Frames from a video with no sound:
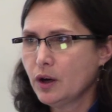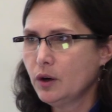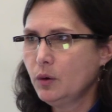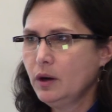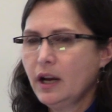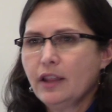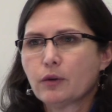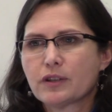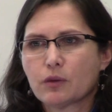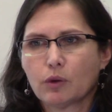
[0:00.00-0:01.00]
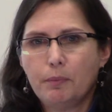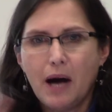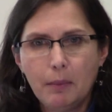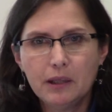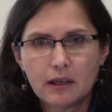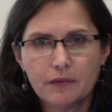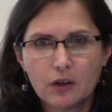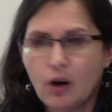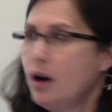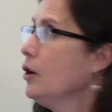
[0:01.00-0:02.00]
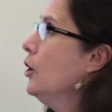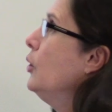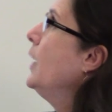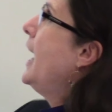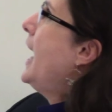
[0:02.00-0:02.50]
know, there is a Republic of the Congo